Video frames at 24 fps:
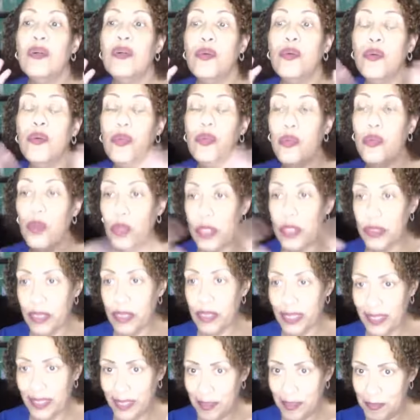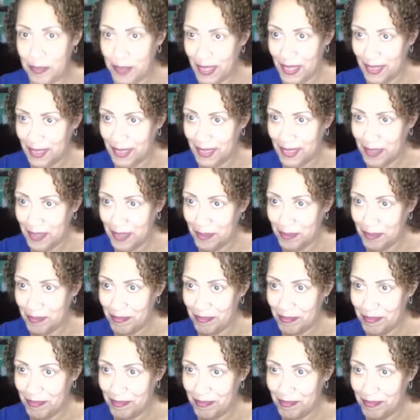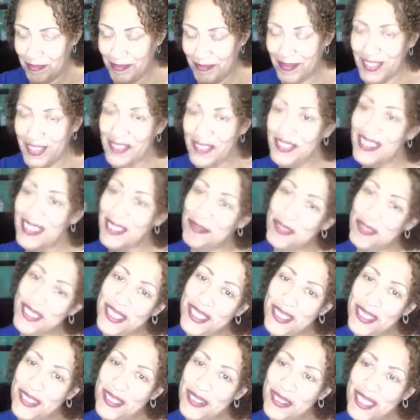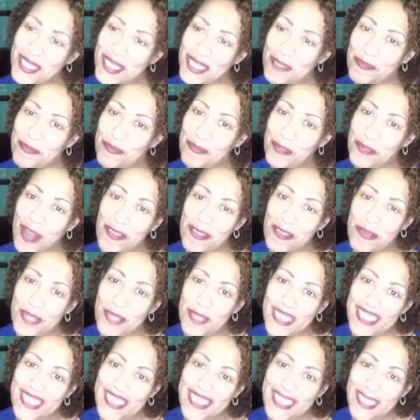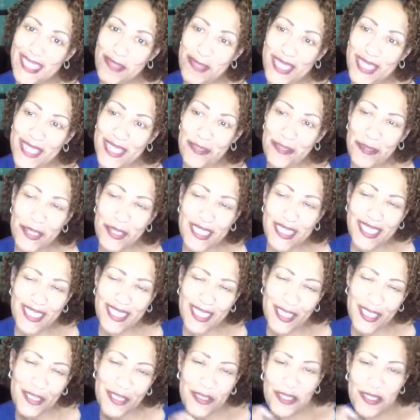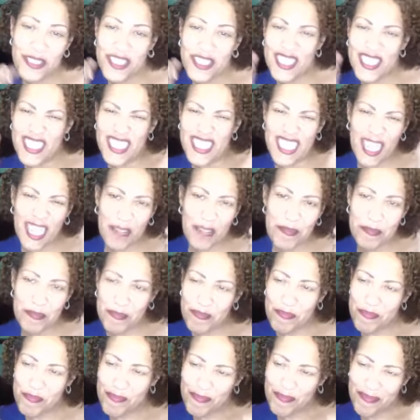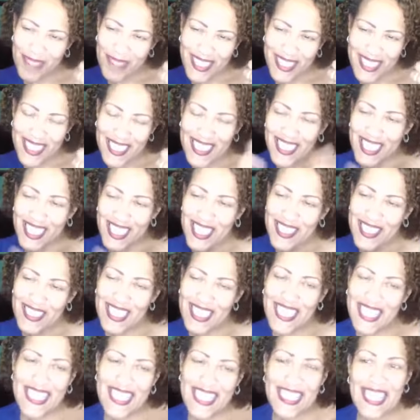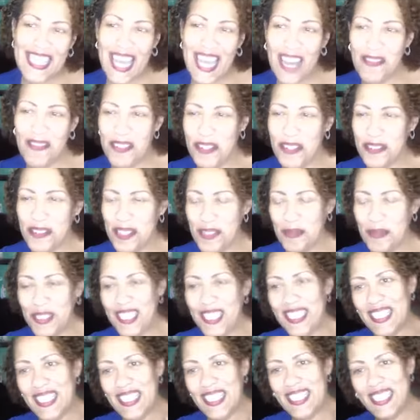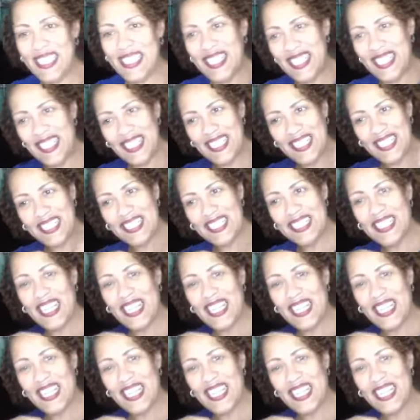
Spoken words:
Or you can get it mixed. So it's up to you. Just private message me and we'll get you hooked up. Okay, have a great weekend, ladies.